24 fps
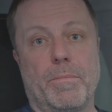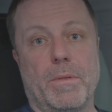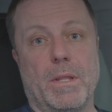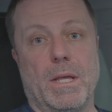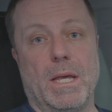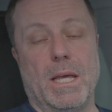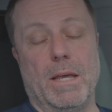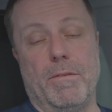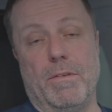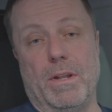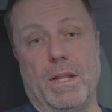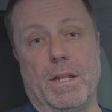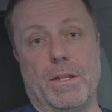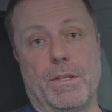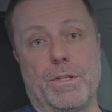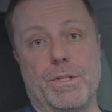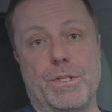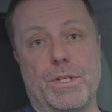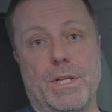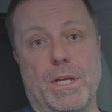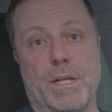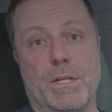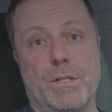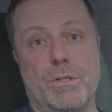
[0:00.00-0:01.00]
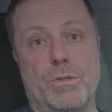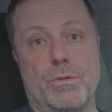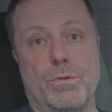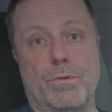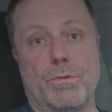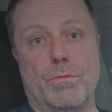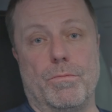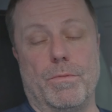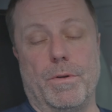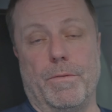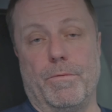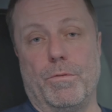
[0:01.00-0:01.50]
I haven't had the chance
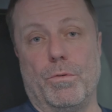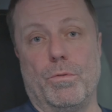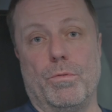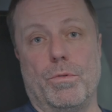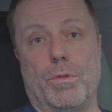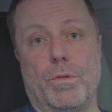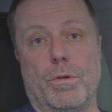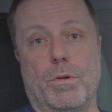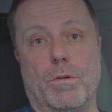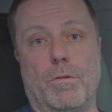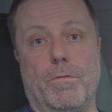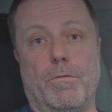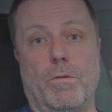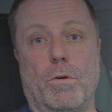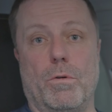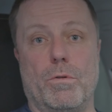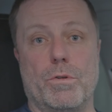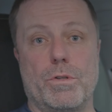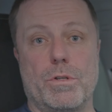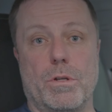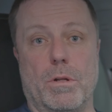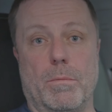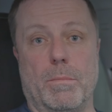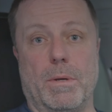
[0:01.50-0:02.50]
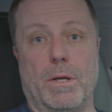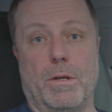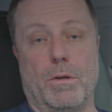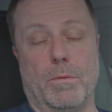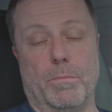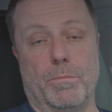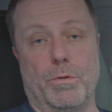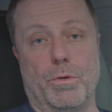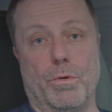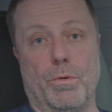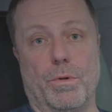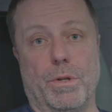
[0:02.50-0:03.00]
to review the photos on my
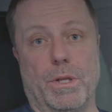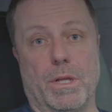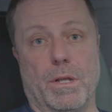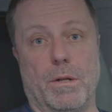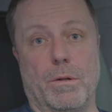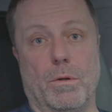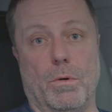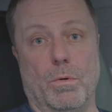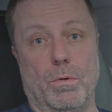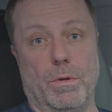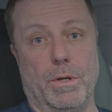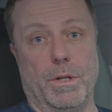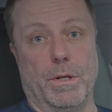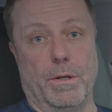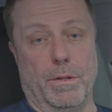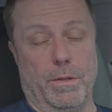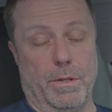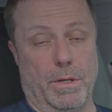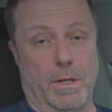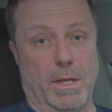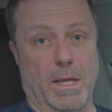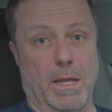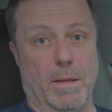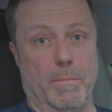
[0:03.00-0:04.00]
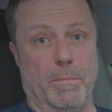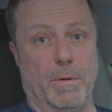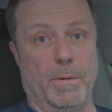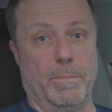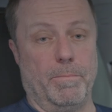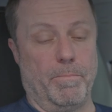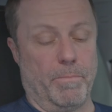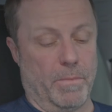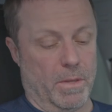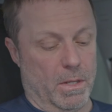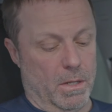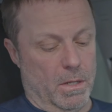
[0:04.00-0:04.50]
computer yet, only on the camera,
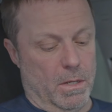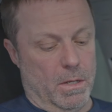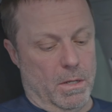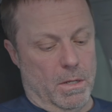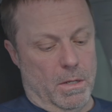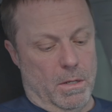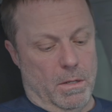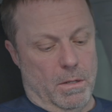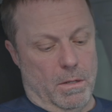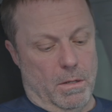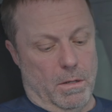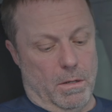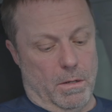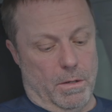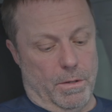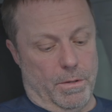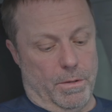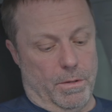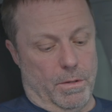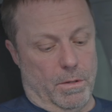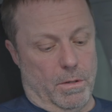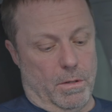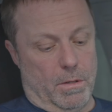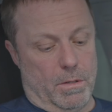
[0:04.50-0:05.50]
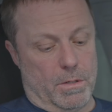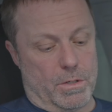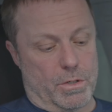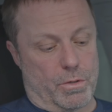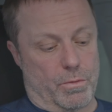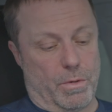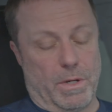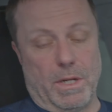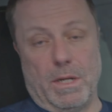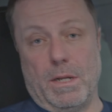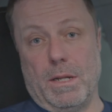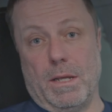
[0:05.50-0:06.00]
on the
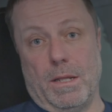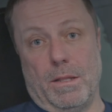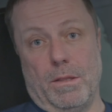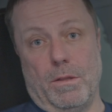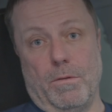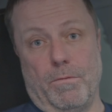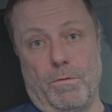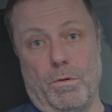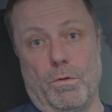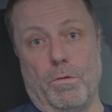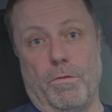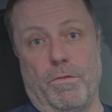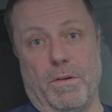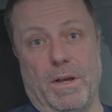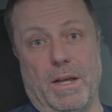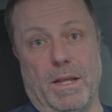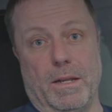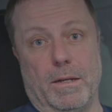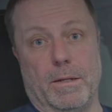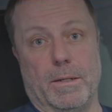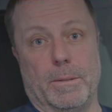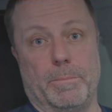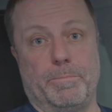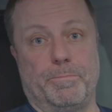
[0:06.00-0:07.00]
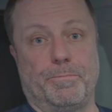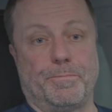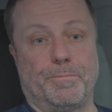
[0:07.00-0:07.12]
screen and the viewfinder.